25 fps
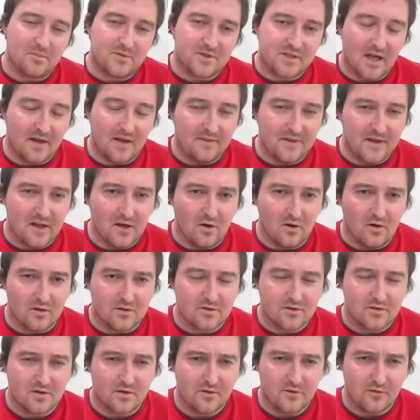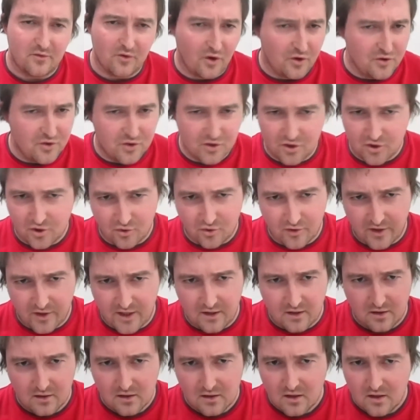upset the odds throughout your
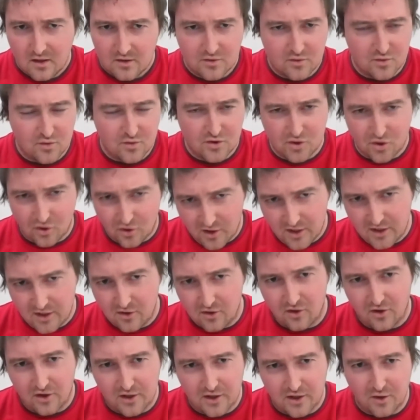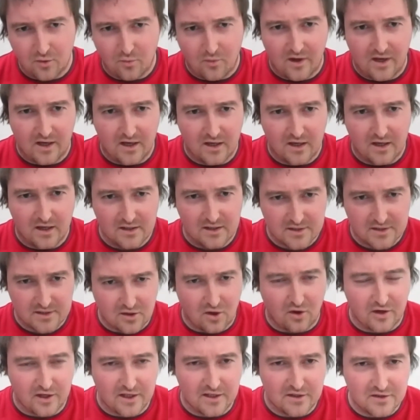career, so surely you're looking to win a
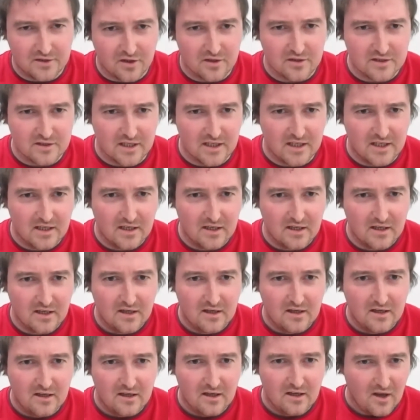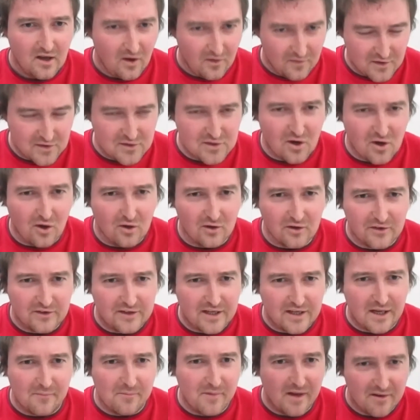starting jersey on the Scotland
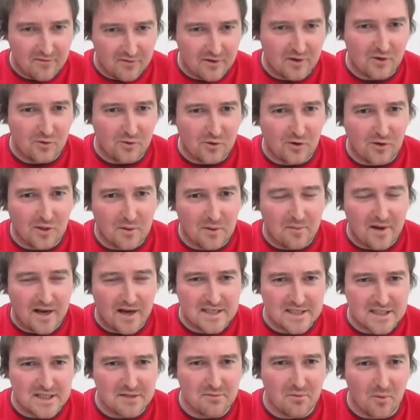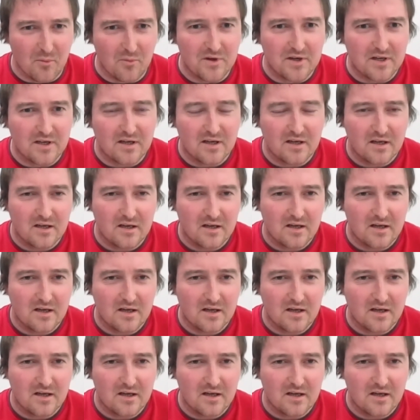team, even though you're on the bench at the moment?